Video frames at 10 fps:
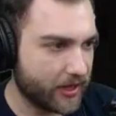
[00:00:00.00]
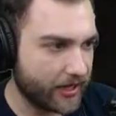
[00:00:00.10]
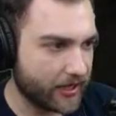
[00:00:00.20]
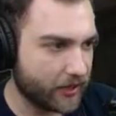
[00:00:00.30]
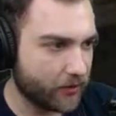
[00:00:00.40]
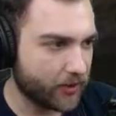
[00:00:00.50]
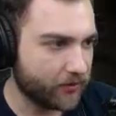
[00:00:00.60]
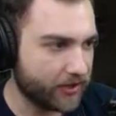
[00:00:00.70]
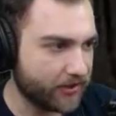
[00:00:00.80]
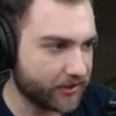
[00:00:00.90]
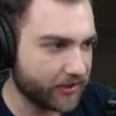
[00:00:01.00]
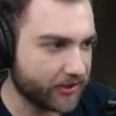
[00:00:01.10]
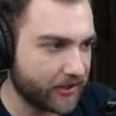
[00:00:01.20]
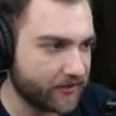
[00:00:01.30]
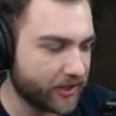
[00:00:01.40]
kind of want to play this on the
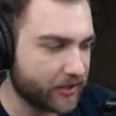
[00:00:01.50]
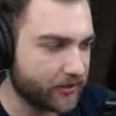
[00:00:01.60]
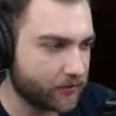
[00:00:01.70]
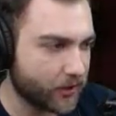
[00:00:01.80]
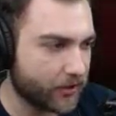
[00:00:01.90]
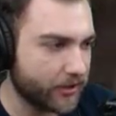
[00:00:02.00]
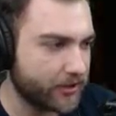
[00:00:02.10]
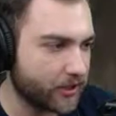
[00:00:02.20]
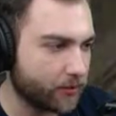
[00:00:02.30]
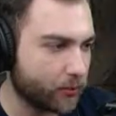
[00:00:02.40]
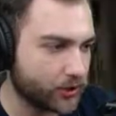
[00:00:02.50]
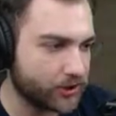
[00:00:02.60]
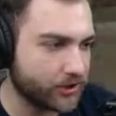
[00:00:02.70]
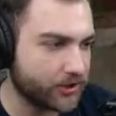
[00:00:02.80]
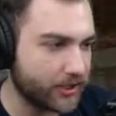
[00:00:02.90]
safe side because we are getting to the
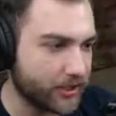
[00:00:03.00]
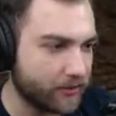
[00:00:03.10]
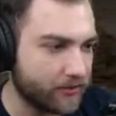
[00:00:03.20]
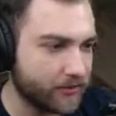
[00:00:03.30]
portion of the game